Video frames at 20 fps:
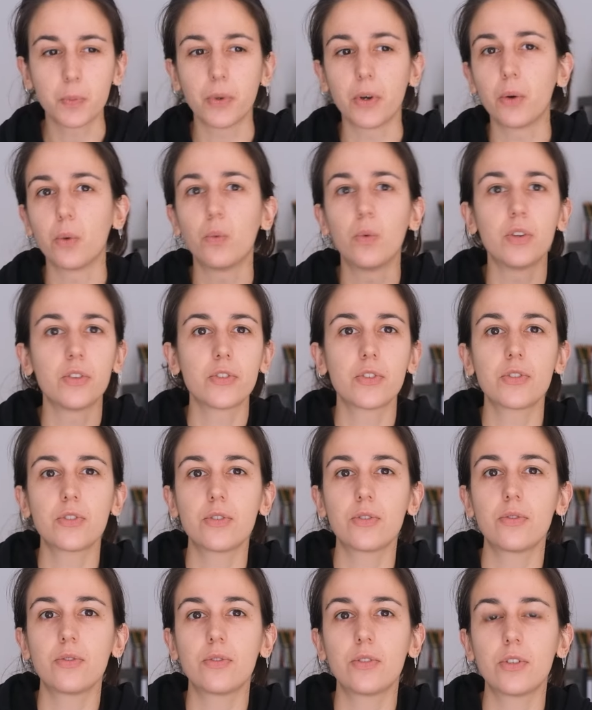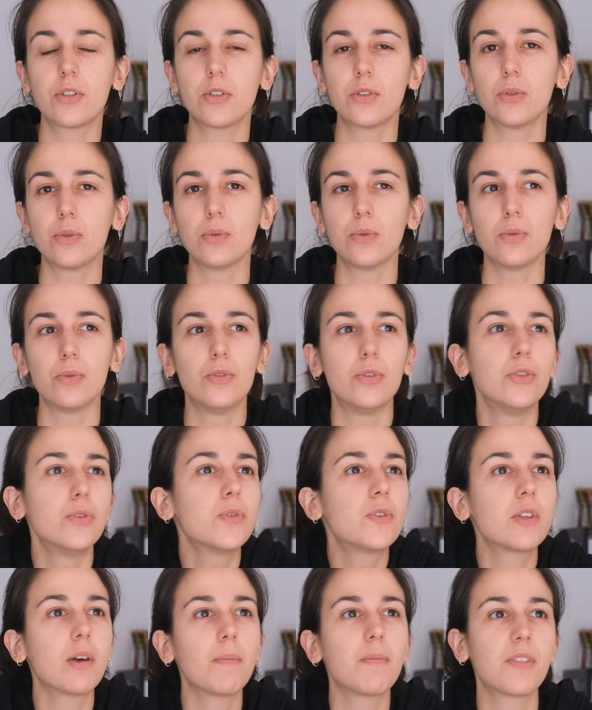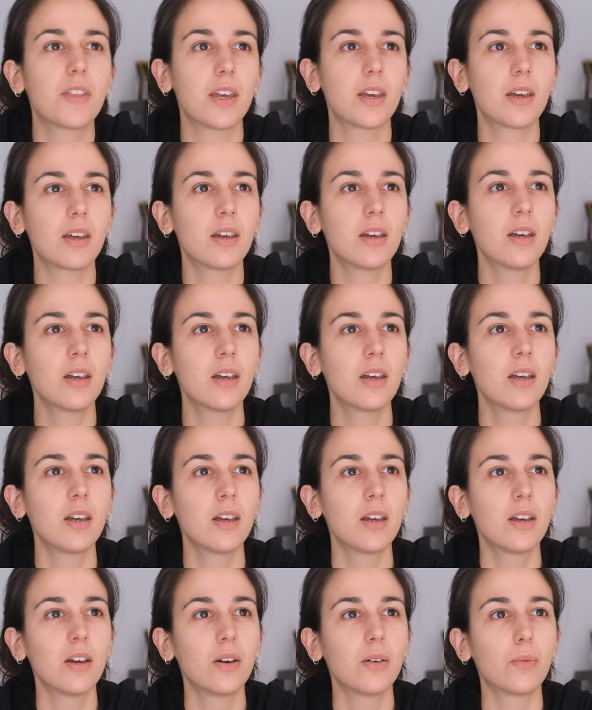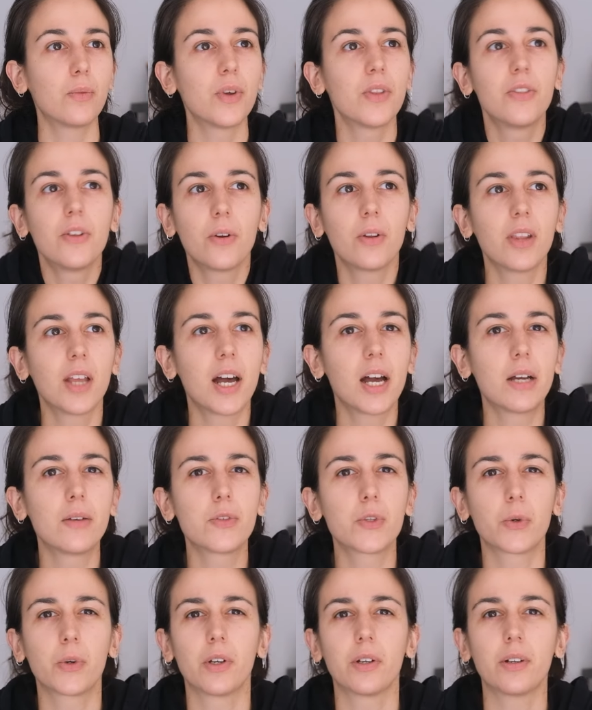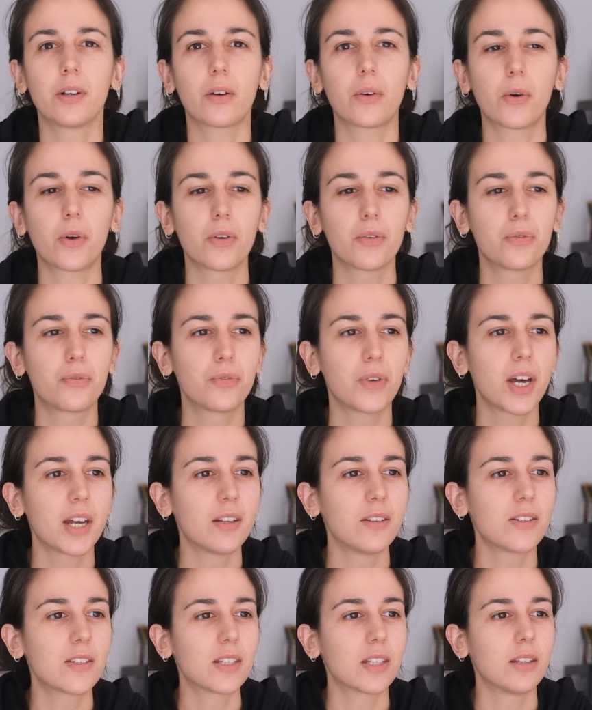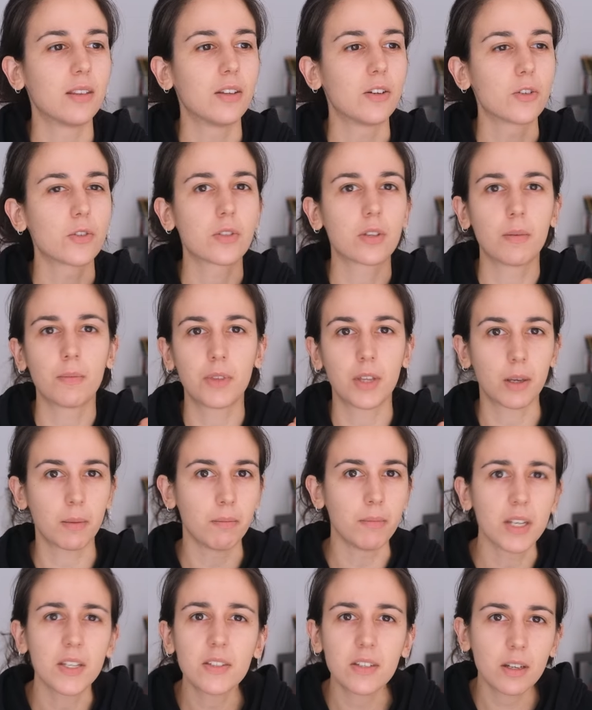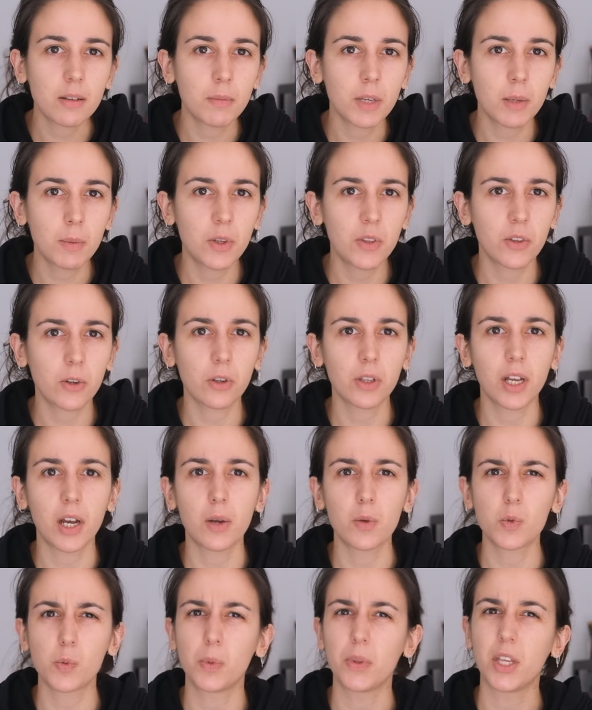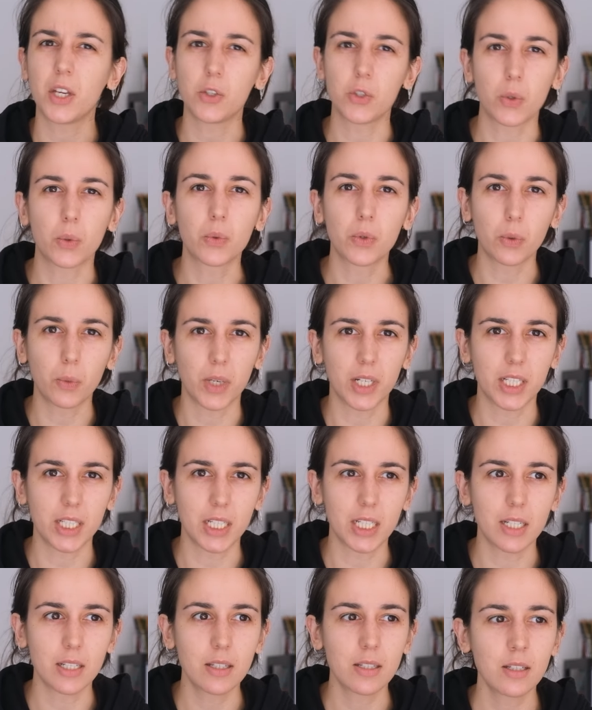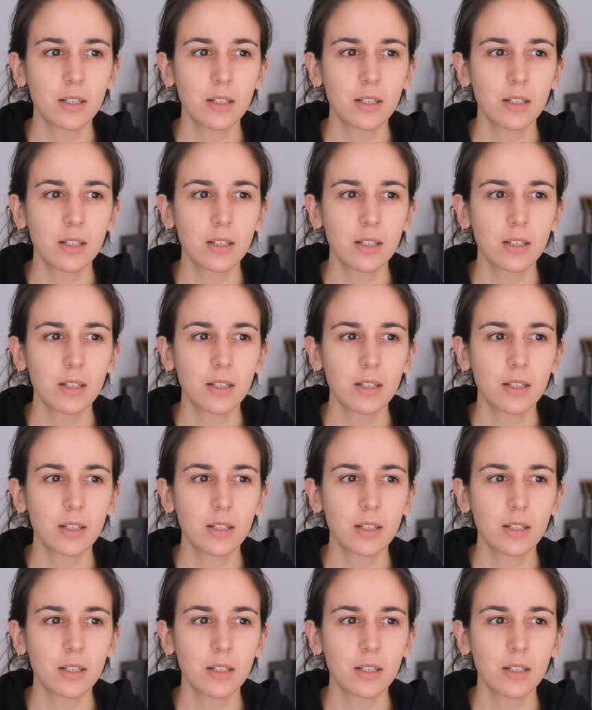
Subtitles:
but wants to do something with their lives or finds that there's something missing maybe in their lives, but they don't know what it is.